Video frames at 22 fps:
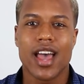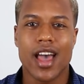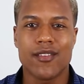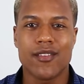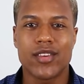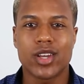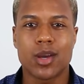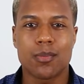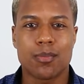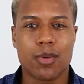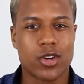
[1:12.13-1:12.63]

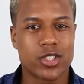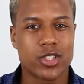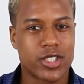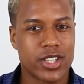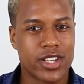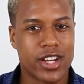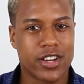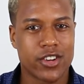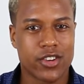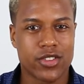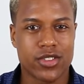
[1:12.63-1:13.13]
Having a
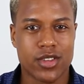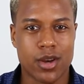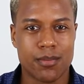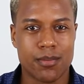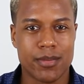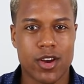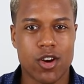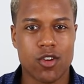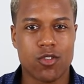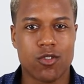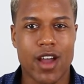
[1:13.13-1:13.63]
person in your
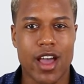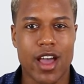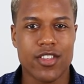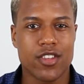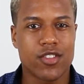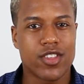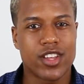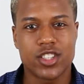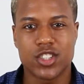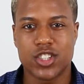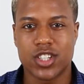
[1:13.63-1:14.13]
thumbnail
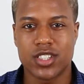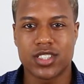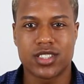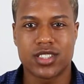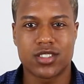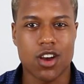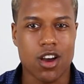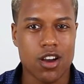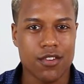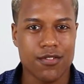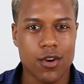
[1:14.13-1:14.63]
rather than just
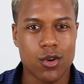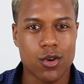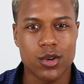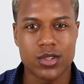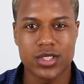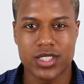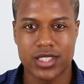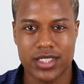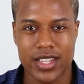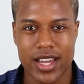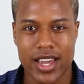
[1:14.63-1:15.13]
stock
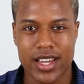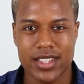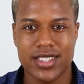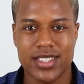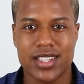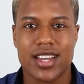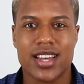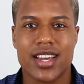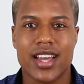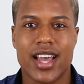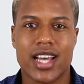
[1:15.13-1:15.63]
photos and
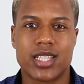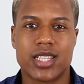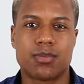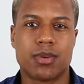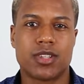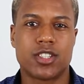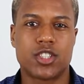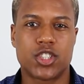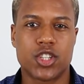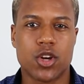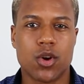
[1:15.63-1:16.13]
text has
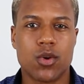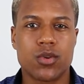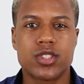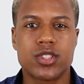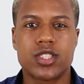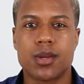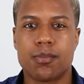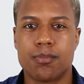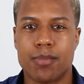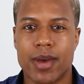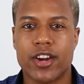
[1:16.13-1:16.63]
been shown
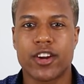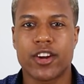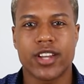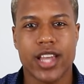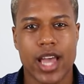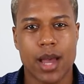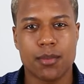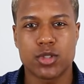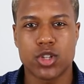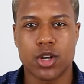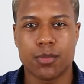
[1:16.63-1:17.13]
to better
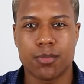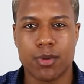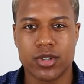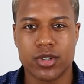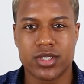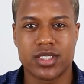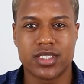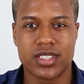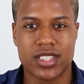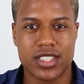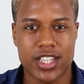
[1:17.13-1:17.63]
capture a
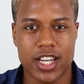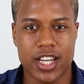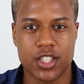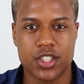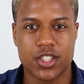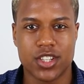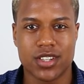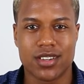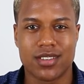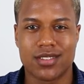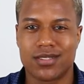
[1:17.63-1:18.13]
person's
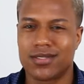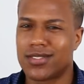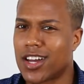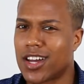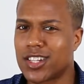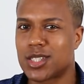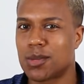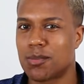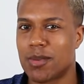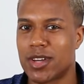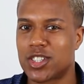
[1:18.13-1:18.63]
attention,
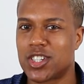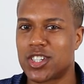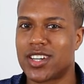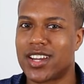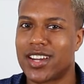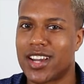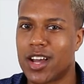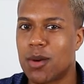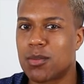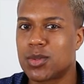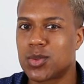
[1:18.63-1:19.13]
not to mention
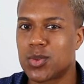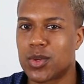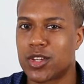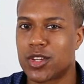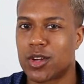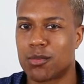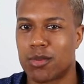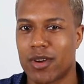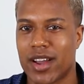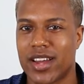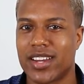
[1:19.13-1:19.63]
it helps
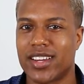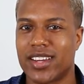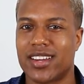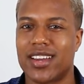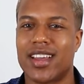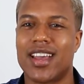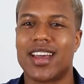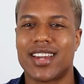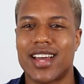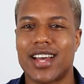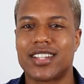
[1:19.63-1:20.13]
with your
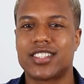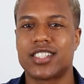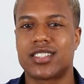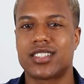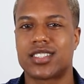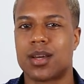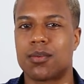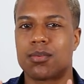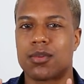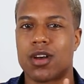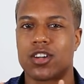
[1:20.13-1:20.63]
branding and adds a
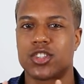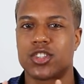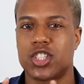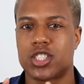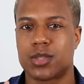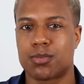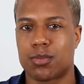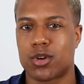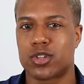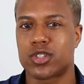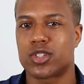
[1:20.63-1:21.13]

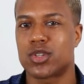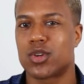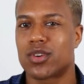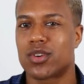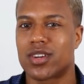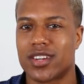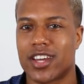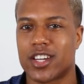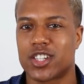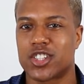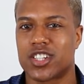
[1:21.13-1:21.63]
subconscious personal
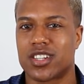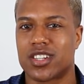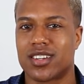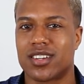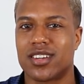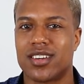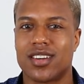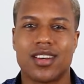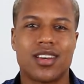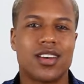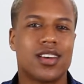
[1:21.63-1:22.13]

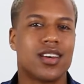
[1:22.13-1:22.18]
connection.